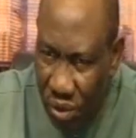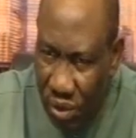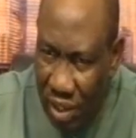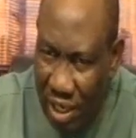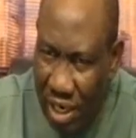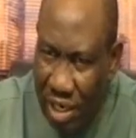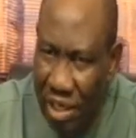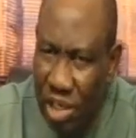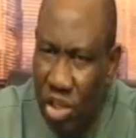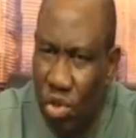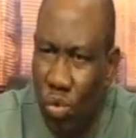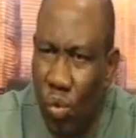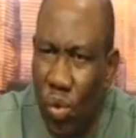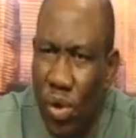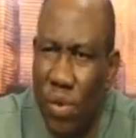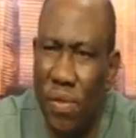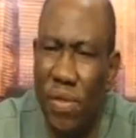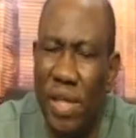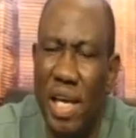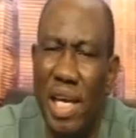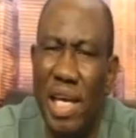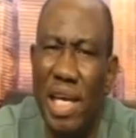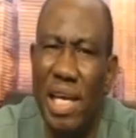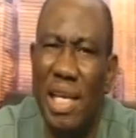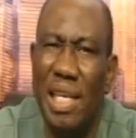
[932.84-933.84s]
that is
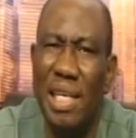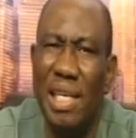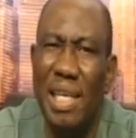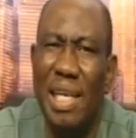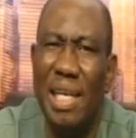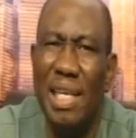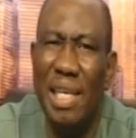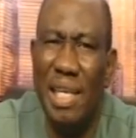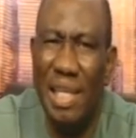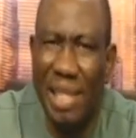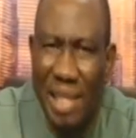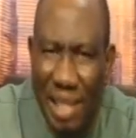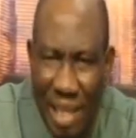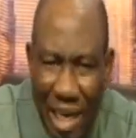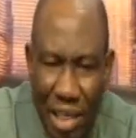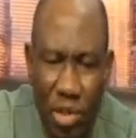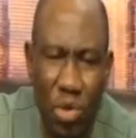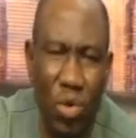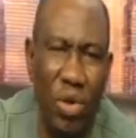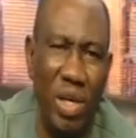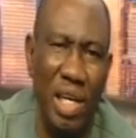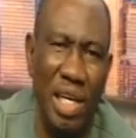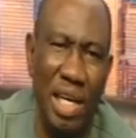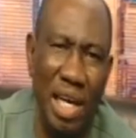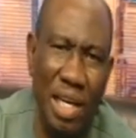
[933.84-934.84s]
within that
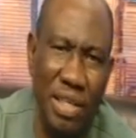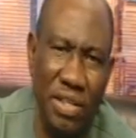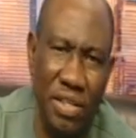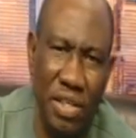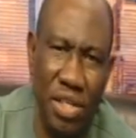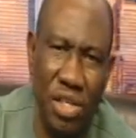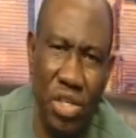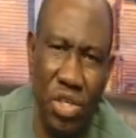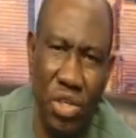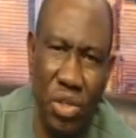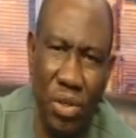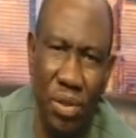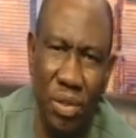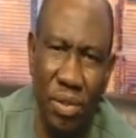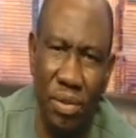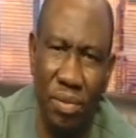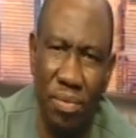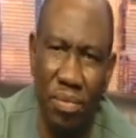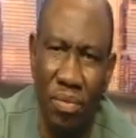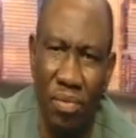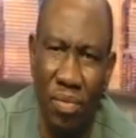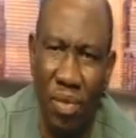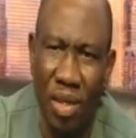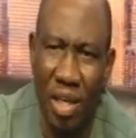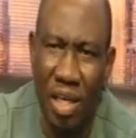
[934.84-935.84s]
organization,
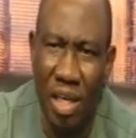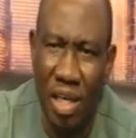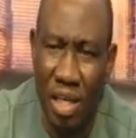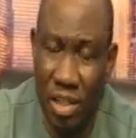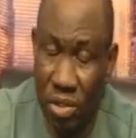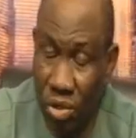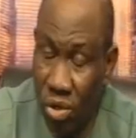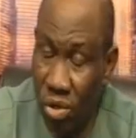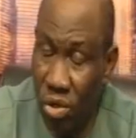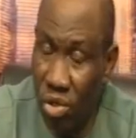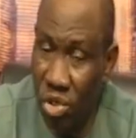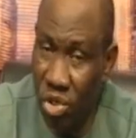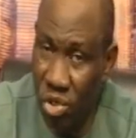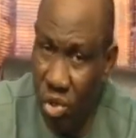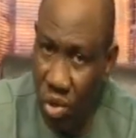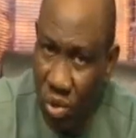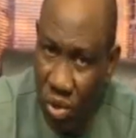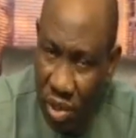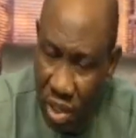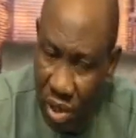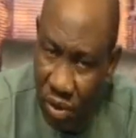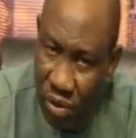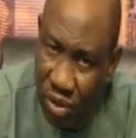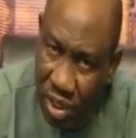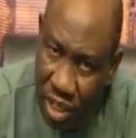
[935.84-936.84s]
it's going to slow
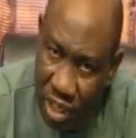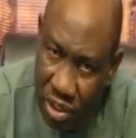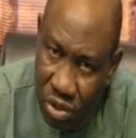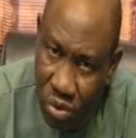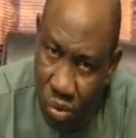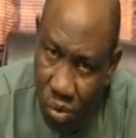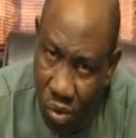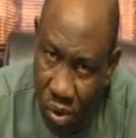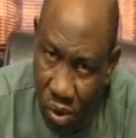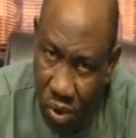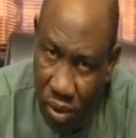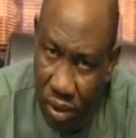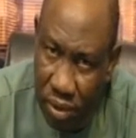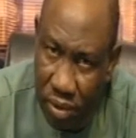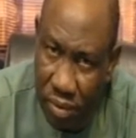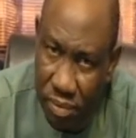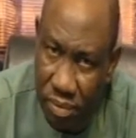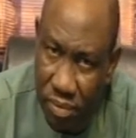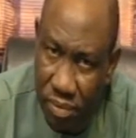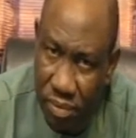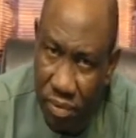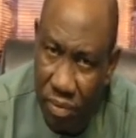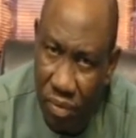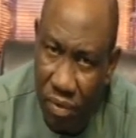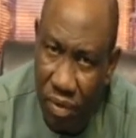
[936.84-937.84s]
down that work.
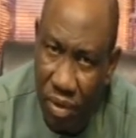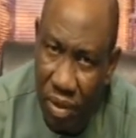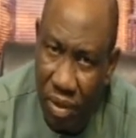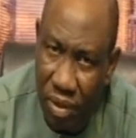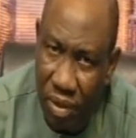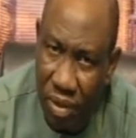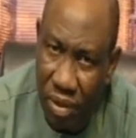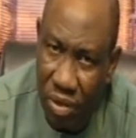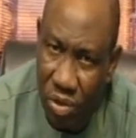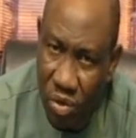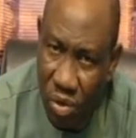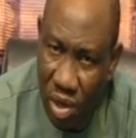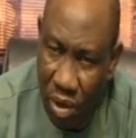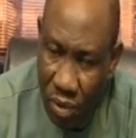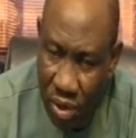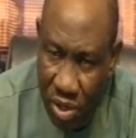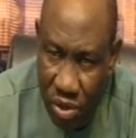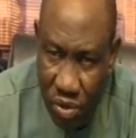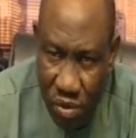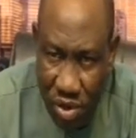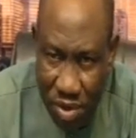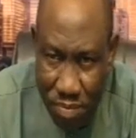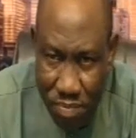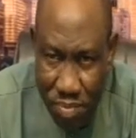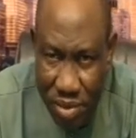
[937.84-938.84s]
So I want to
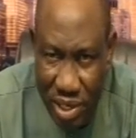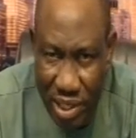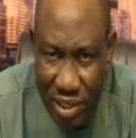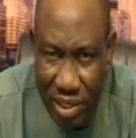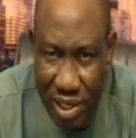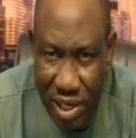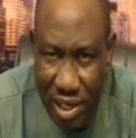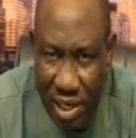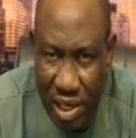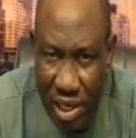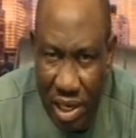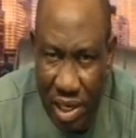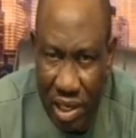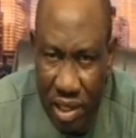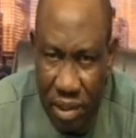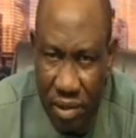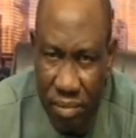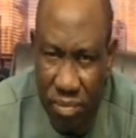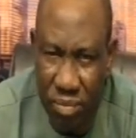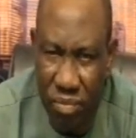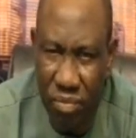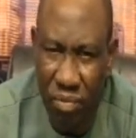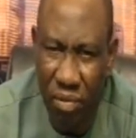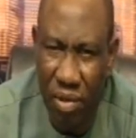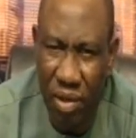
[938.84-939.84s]
repeat again.
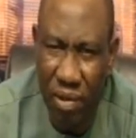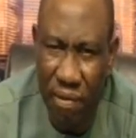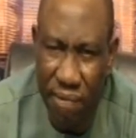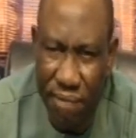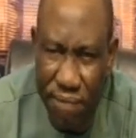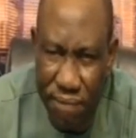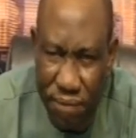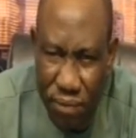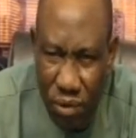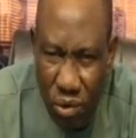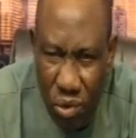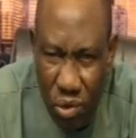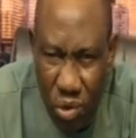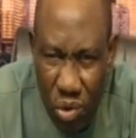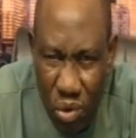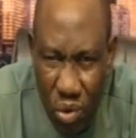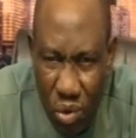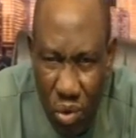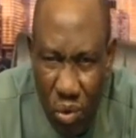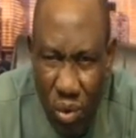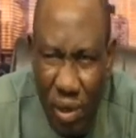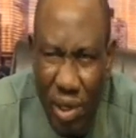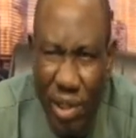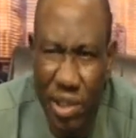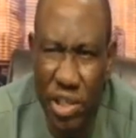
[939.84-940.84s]

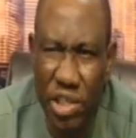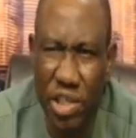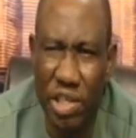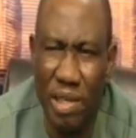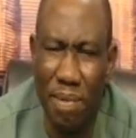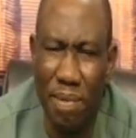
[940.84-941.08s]
Followership